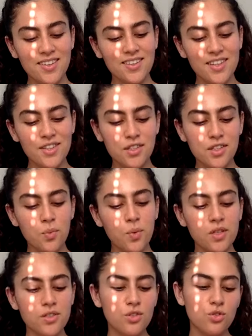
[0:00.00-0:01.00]
Let's see
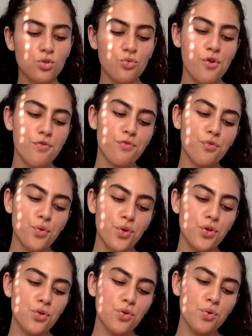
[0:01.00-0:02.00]
what is in store for
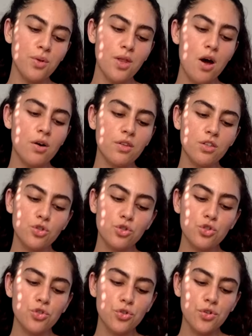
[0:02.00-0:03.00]
you along this
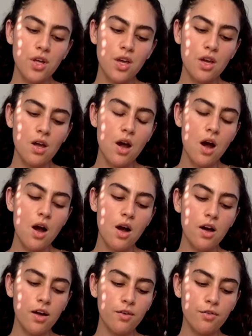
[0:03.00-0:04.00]
journey
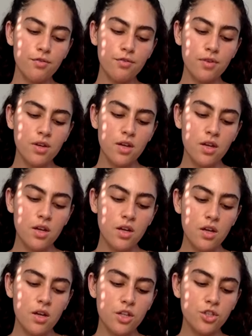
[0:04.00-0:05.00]
of
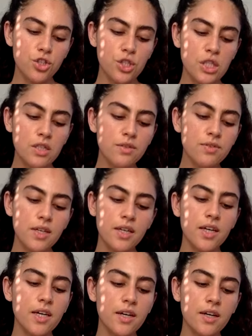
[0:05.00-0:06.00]

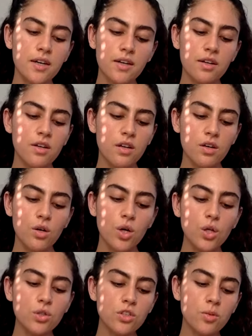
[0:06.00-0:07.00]
achieving
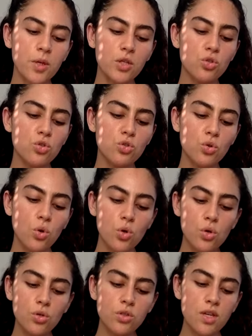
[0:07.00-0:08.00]
ultimate
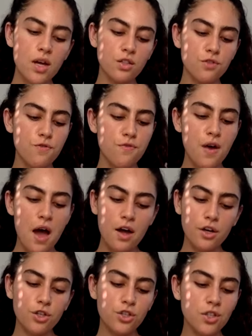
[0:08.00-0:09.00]
soul
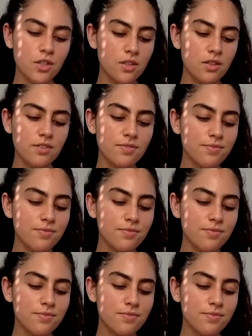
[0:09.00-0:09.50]
satisfaction